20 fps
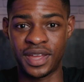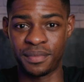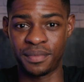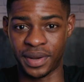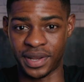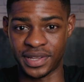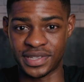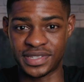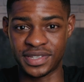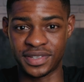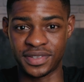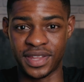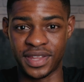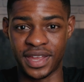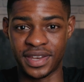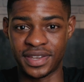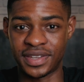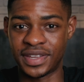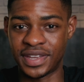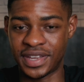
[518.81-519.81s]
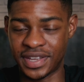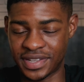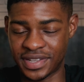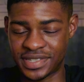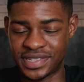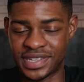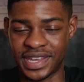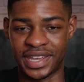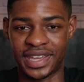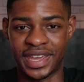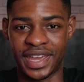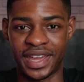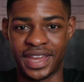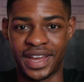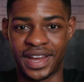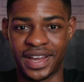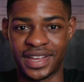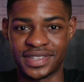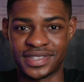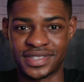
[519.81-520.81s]
But until then, take care,
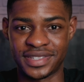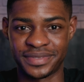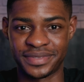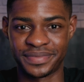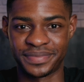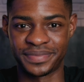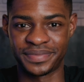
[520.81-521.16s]
guys.